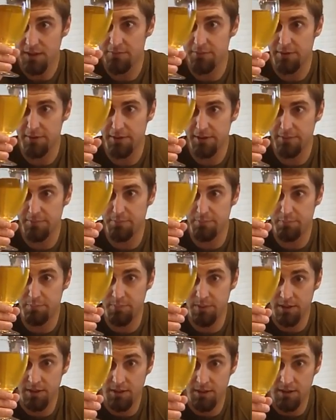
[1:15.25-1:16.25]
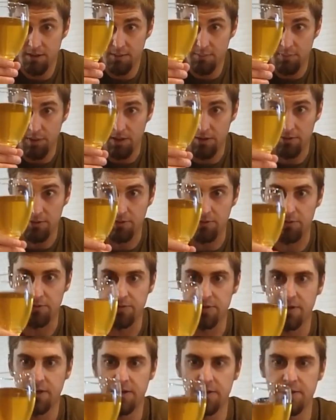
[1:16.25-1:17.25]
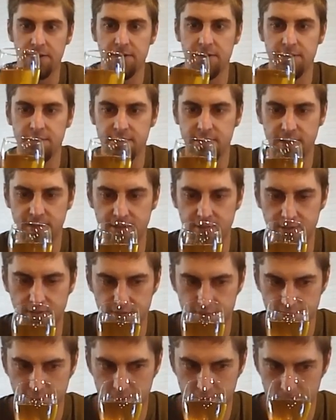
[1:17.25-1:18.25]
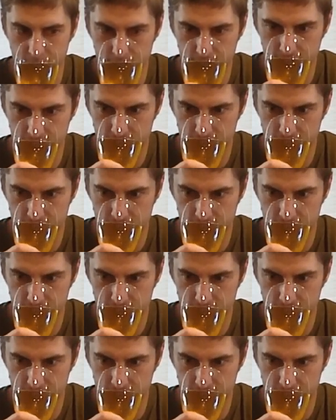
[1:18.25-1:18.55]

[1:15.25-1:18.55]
Very pale golden color. Let's get the nose on it.